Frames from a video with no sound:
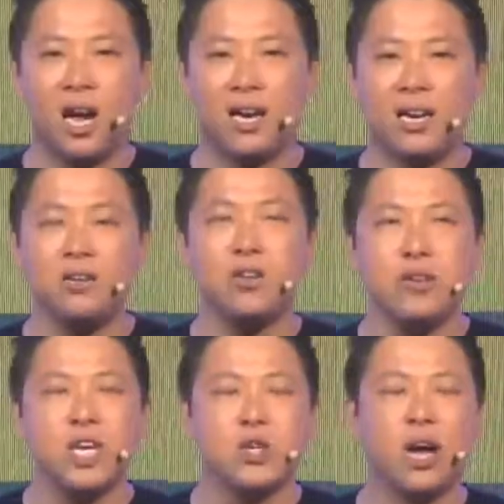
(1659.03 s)
And then
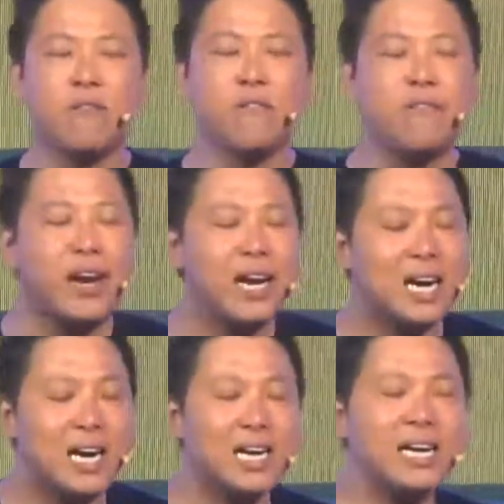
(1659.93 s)
you need to have a very
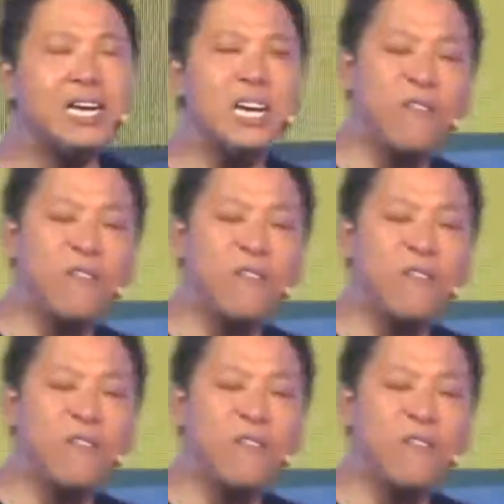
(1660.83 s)
clearly